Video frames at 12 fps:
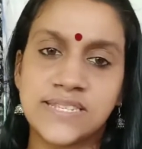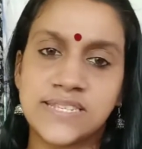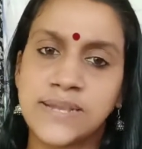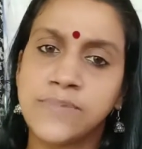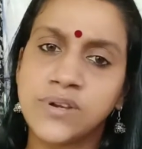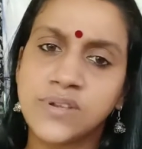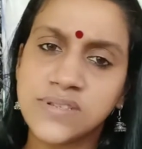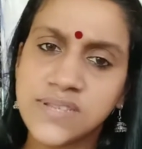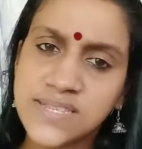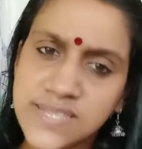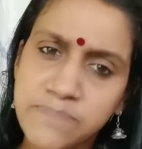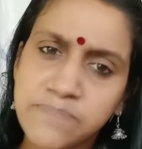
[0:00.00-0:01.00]
Democracy
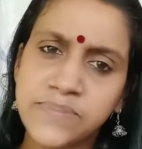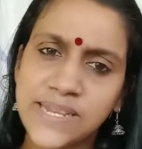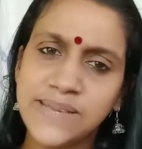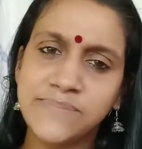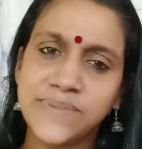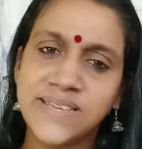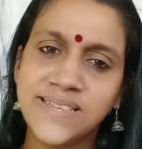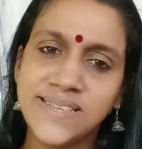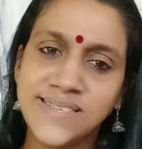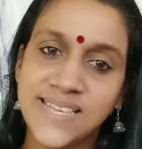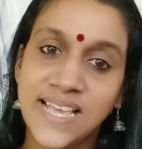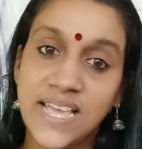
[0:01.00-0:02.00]
simply means